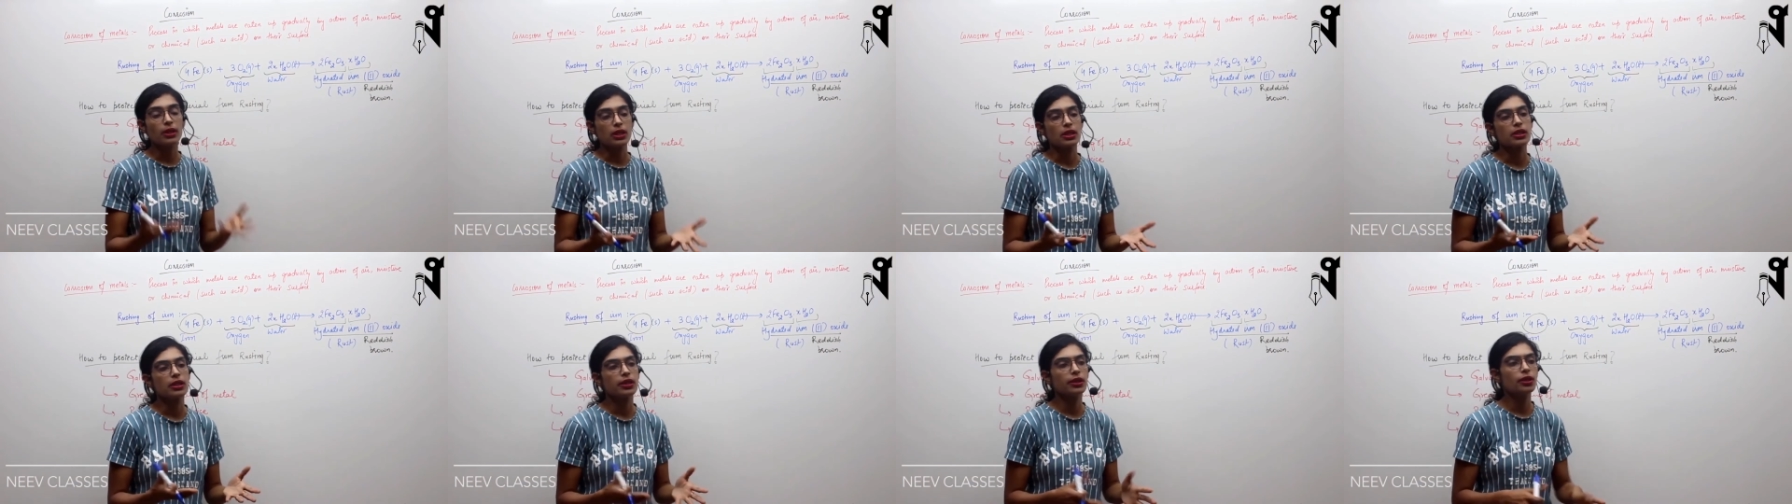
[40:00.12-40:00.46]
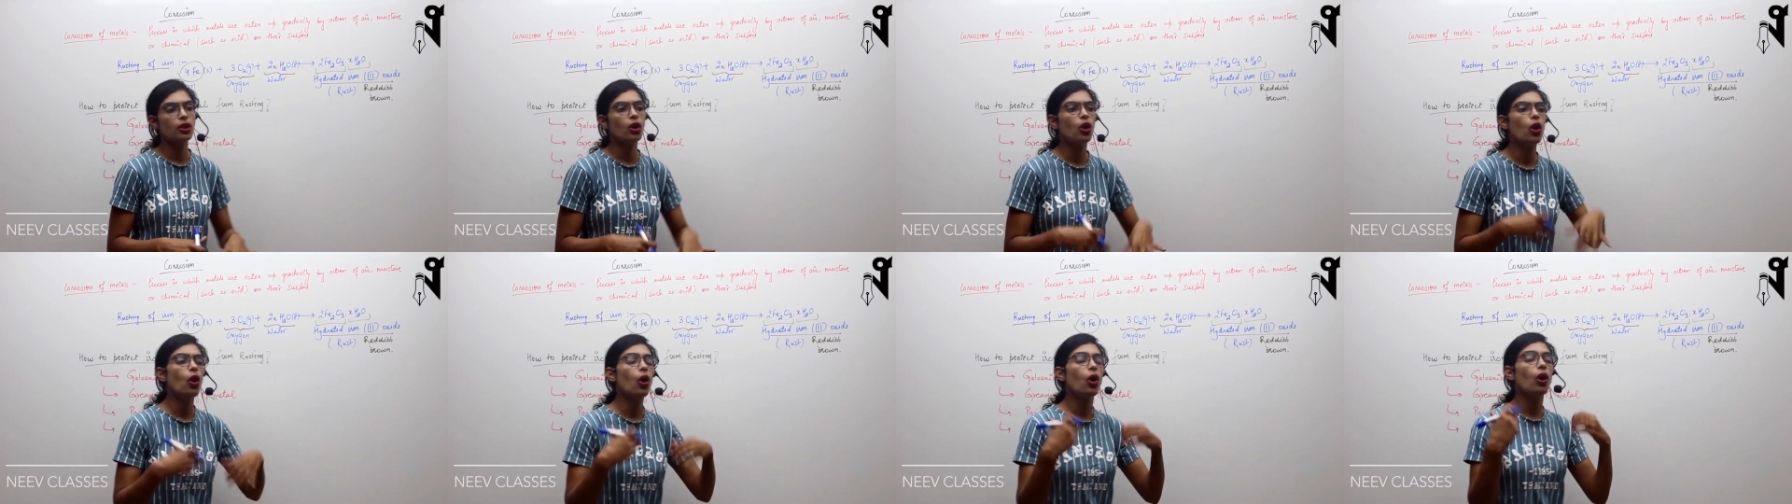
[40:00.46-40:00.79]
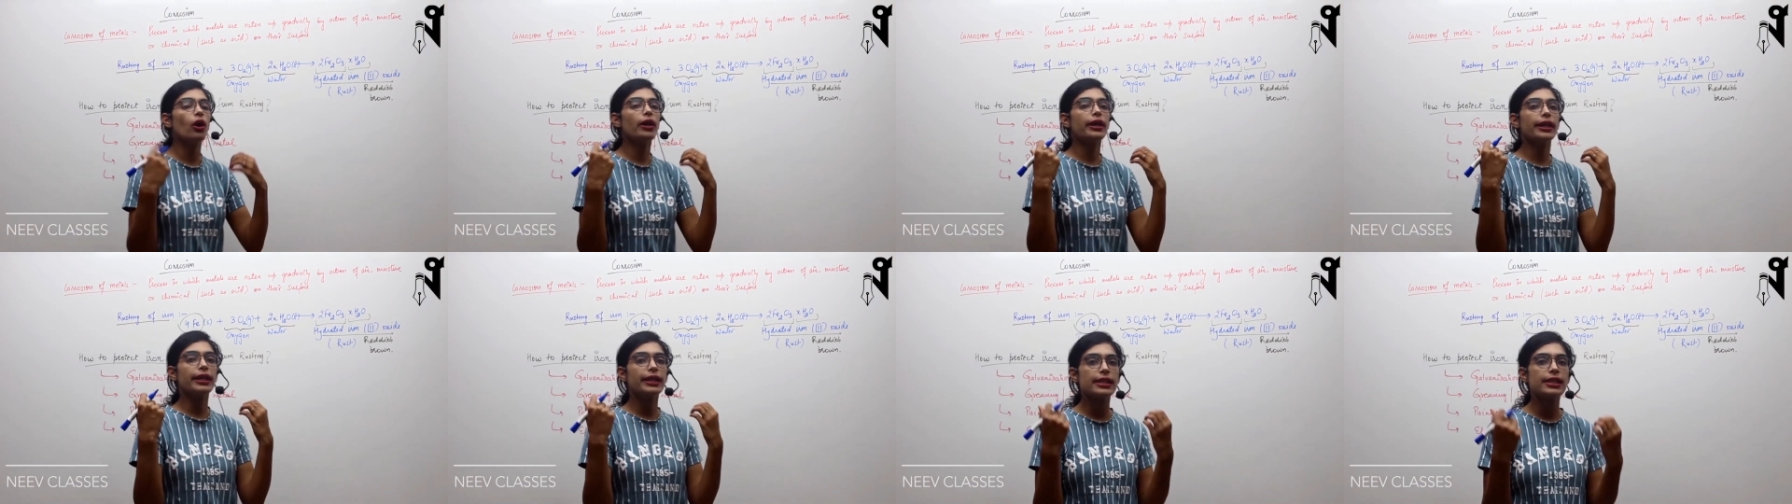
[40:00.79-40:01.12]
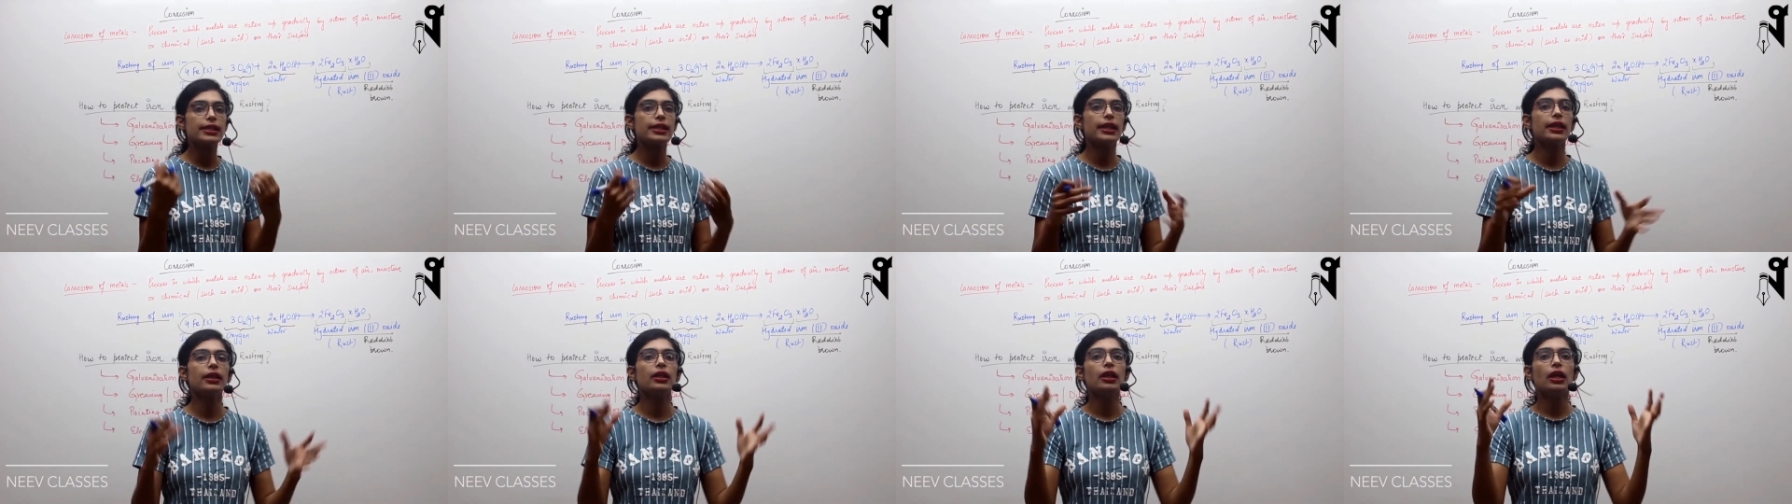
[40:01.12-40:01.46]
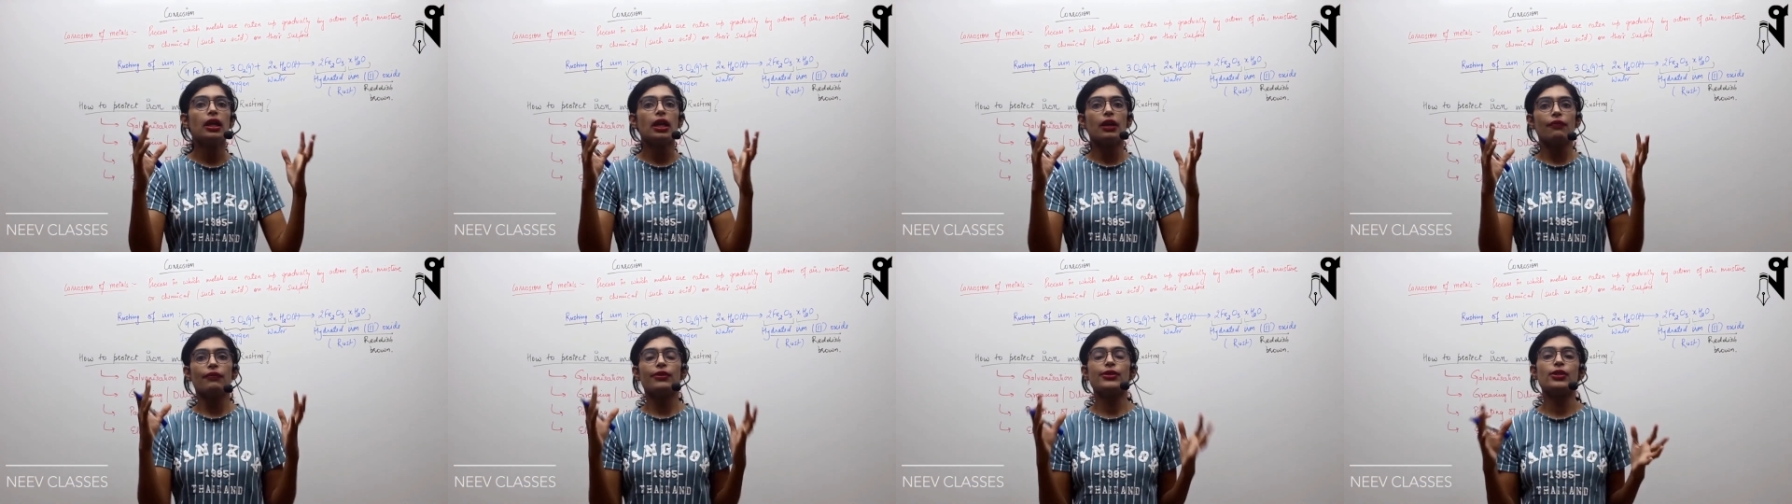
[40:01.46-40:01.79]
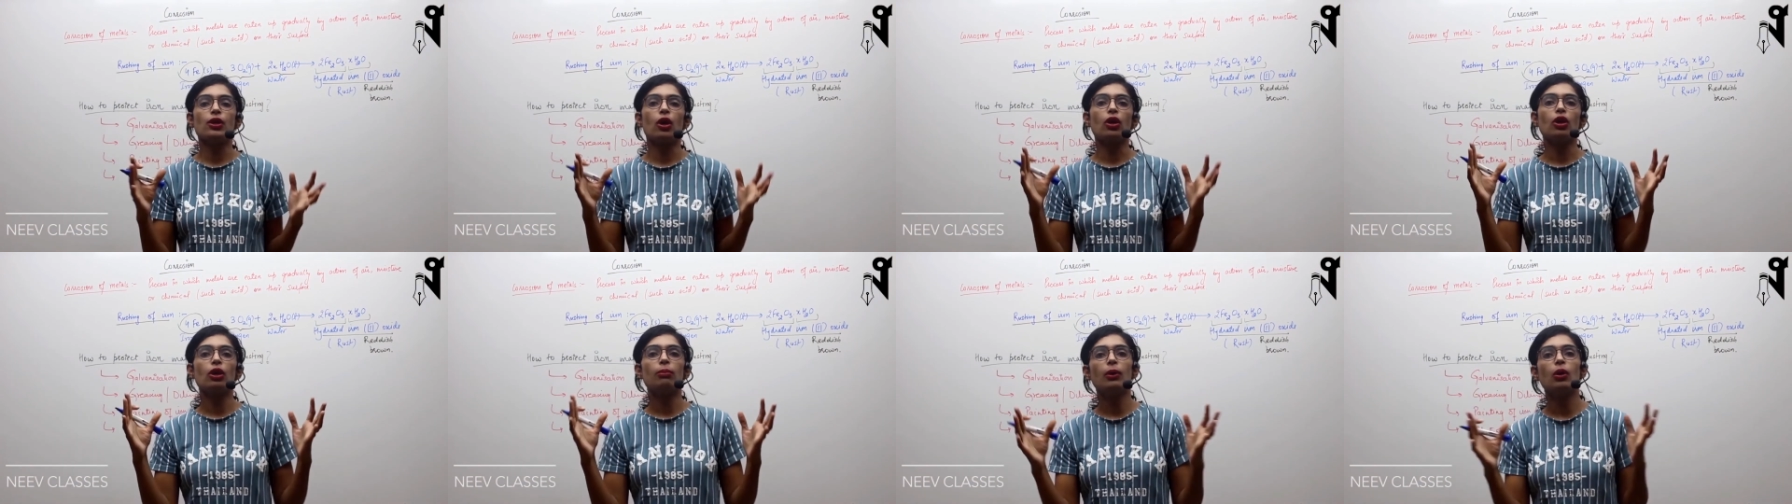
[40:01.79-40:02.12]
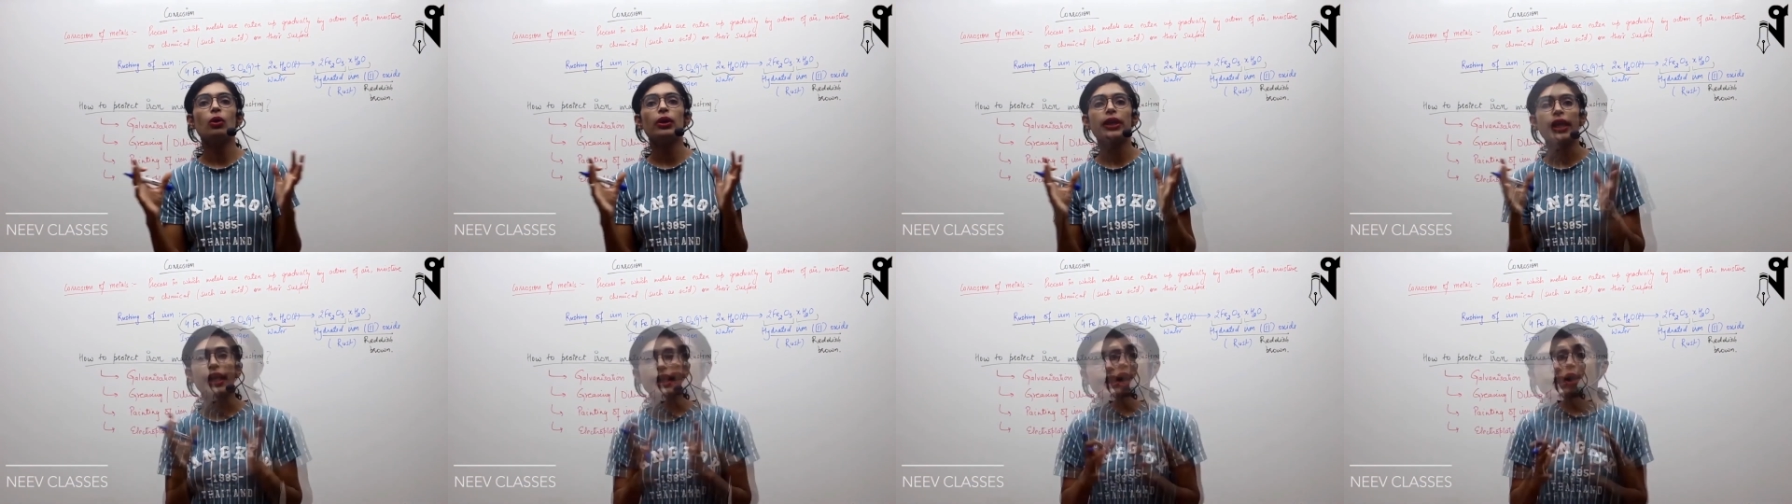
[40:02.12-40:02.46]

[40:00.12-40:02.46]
rusting, or instead we talk about